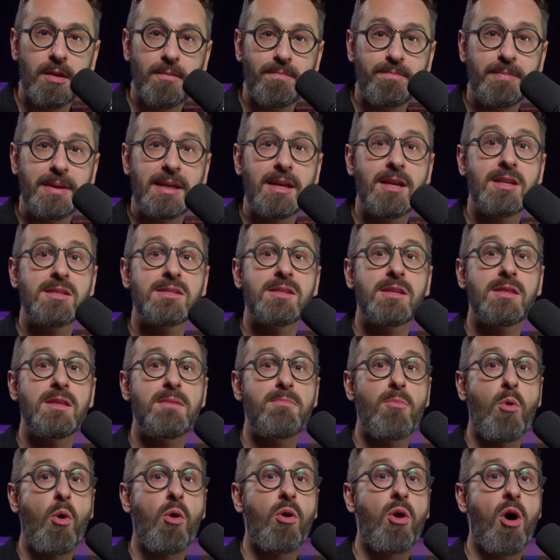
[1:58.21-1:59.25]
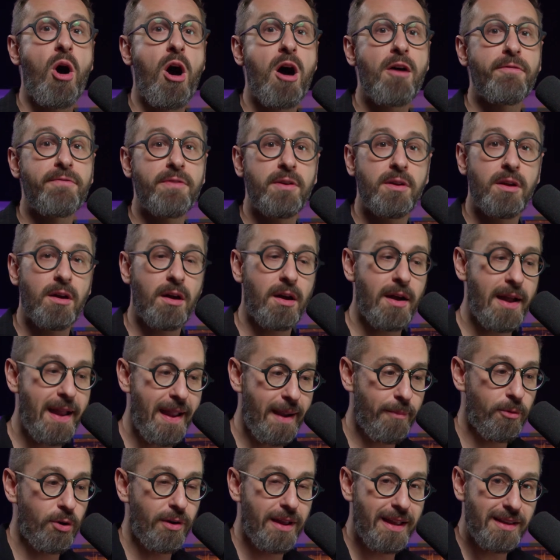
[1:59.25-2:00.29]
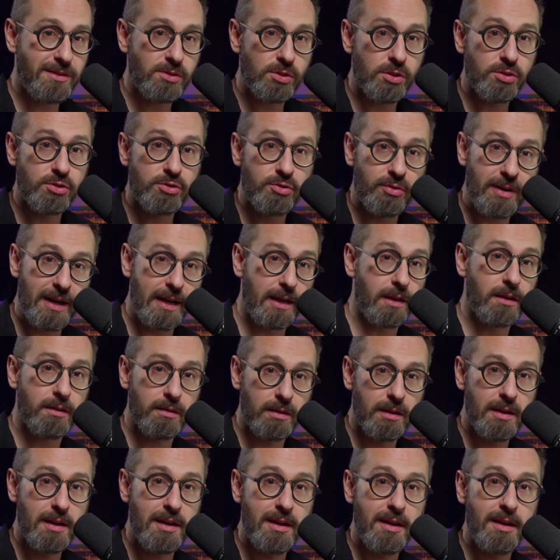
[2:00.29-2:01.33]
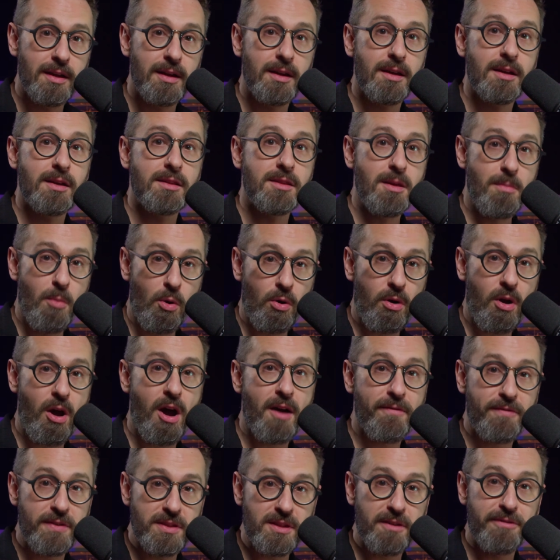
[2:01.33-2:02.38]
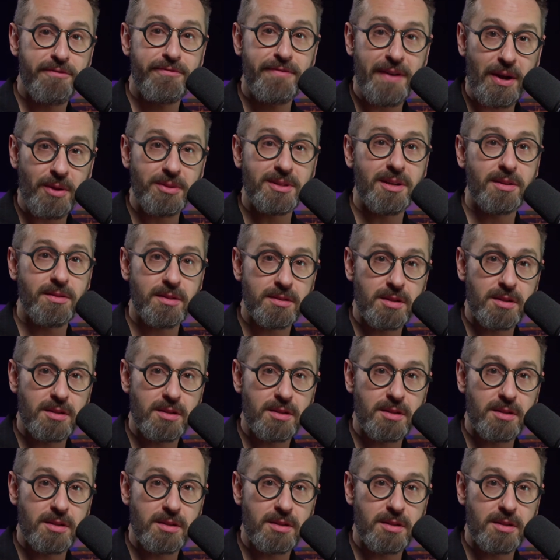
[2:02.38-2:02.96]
Because the more often a hammer hits a string, the more often the felt on the